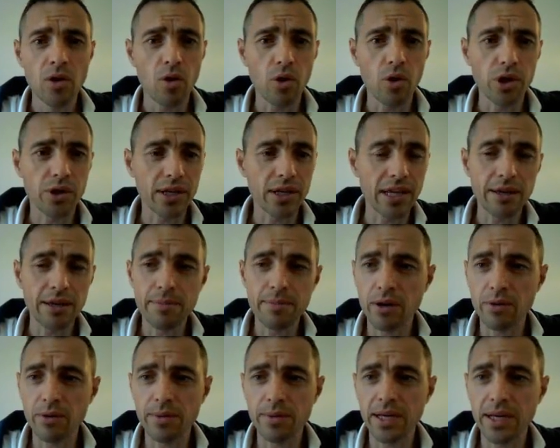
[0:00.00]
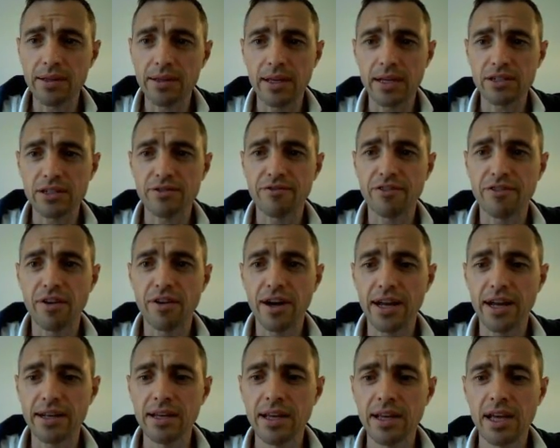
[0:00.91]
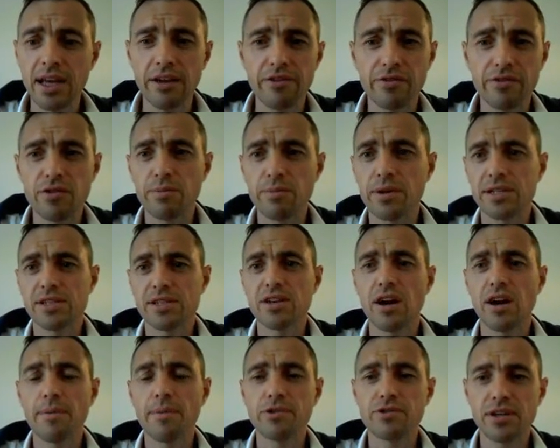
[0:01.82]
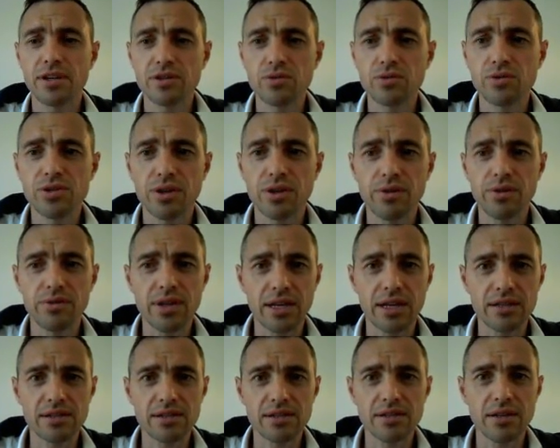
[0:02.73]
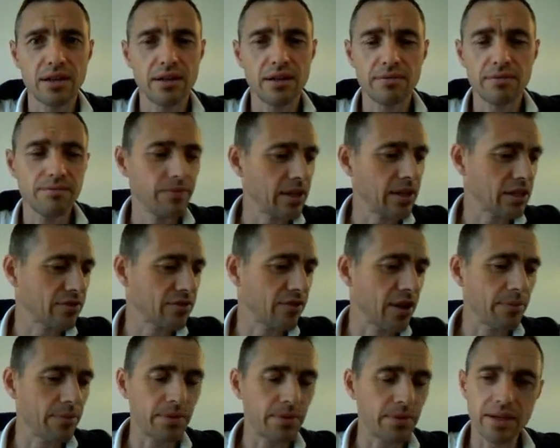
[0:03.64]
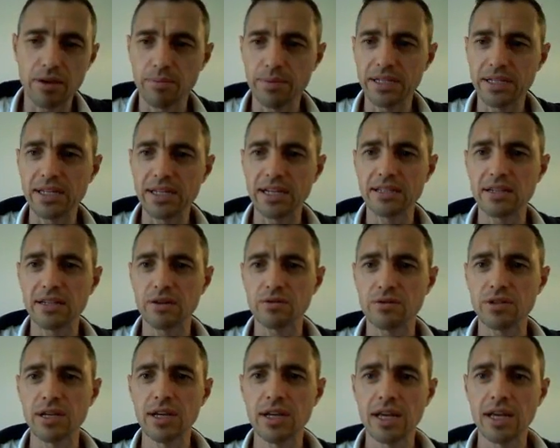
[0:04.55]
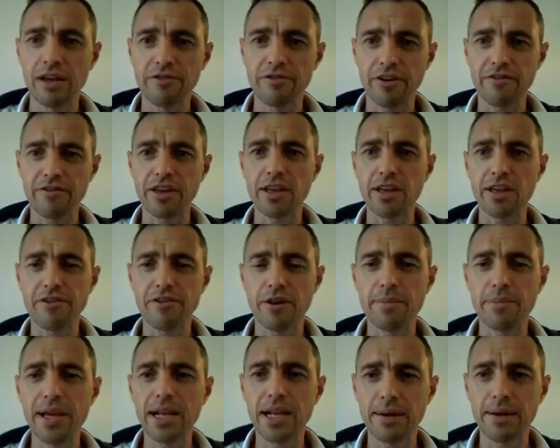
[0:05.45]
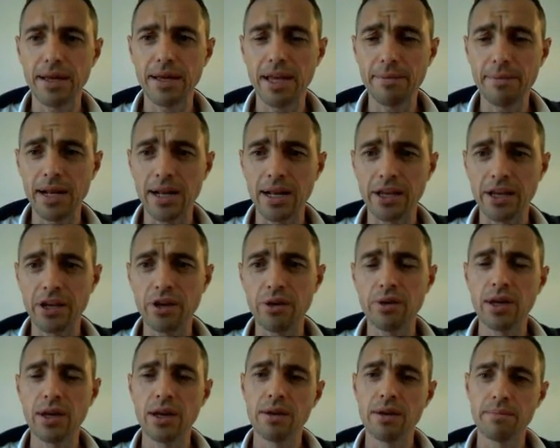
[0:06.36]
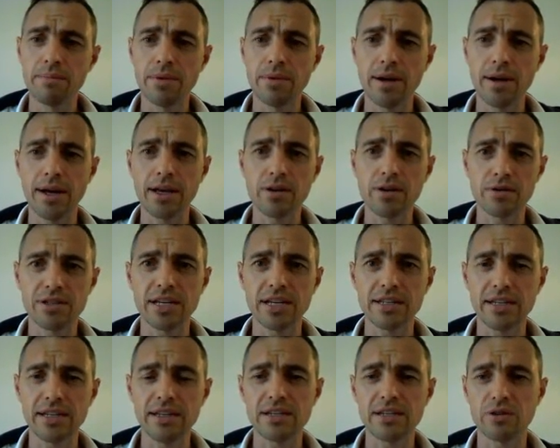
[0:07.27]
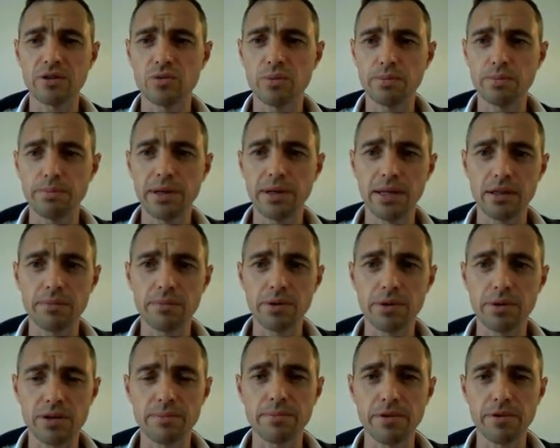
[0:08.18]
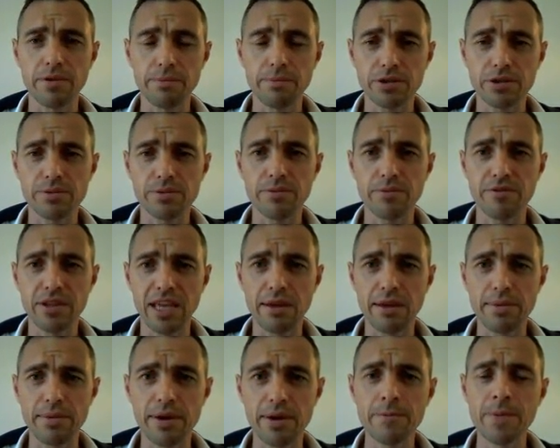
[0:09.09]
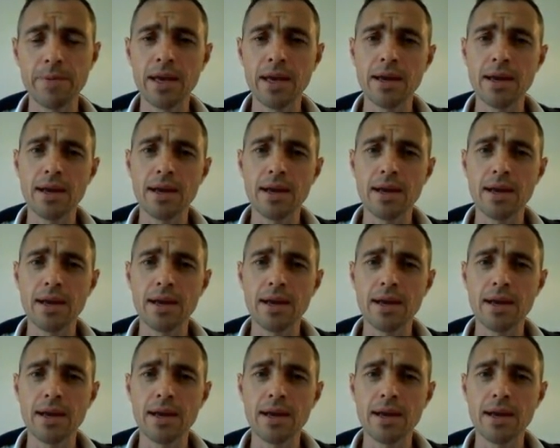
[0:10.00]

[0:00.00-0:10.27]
or you can email me. That's fine. If you've got my Skype address, also that's that's fine. But there'll be details. If I if I'm e emailing you, my contact details will be at the bottom bottom of the email.